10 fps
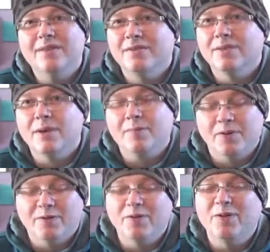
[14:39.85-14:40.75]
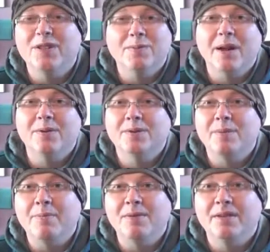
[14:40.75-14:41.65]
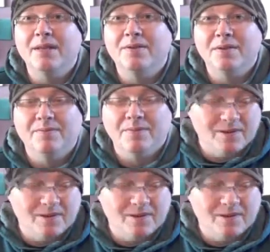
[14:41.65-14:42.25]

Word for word: So for thirty pounds, I'm happy to have it.